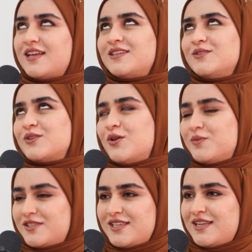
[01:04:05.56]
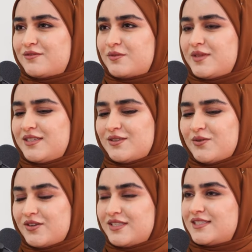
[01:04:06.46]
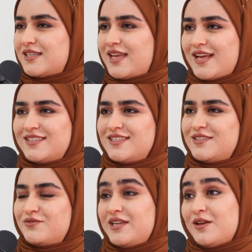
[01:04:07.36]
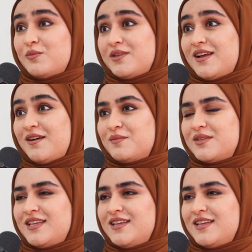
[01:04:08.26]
Thank you so much, Zainab, for being so honest and candid and really opening up.